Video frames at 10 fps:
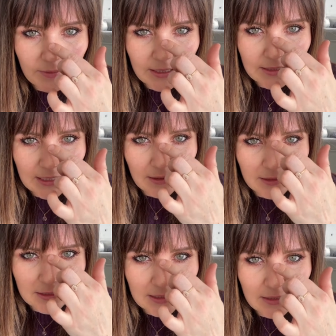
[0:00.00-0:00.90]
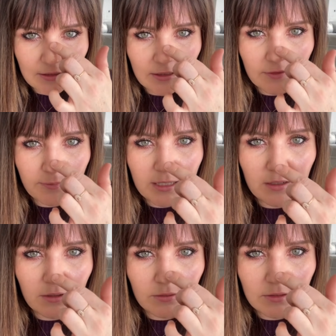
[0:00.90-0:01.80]
bit down the center of my
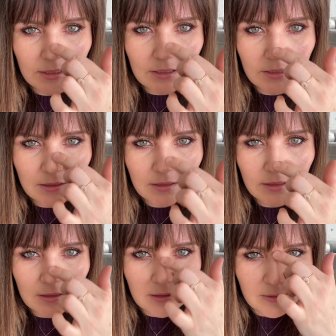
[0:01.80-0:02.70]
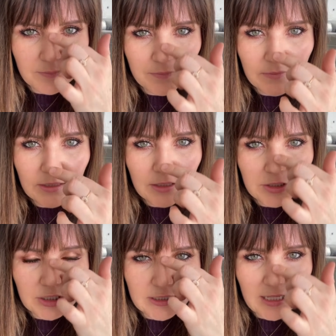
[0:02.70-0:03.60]
nose.
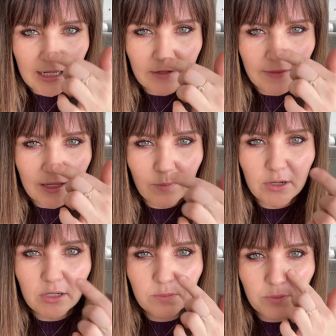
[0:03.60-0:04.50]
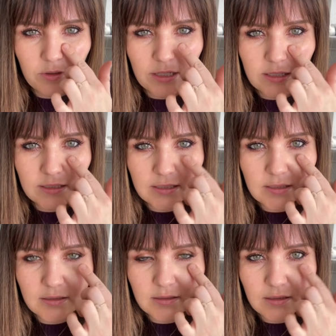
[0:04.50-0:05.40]
Just kind of like where you'd
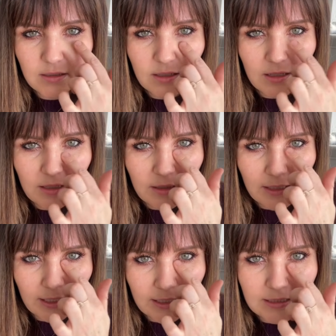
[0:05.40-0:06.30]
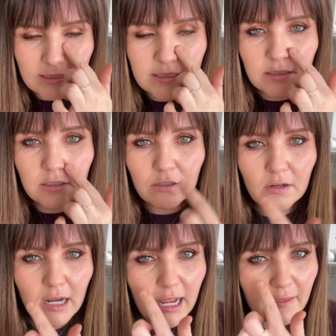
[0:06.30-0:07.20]
put like concealer
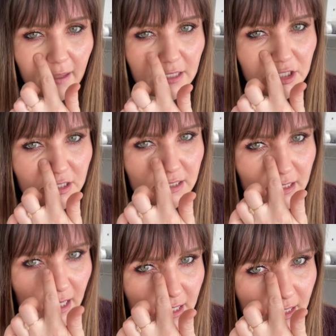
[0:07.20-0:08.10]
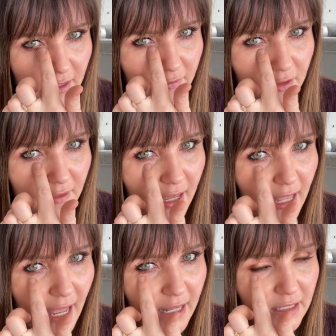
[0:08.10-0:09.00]
or highlight, just to kind of give you
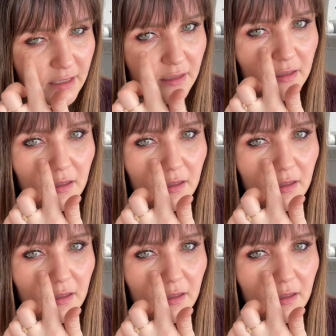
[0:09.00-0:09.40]
that added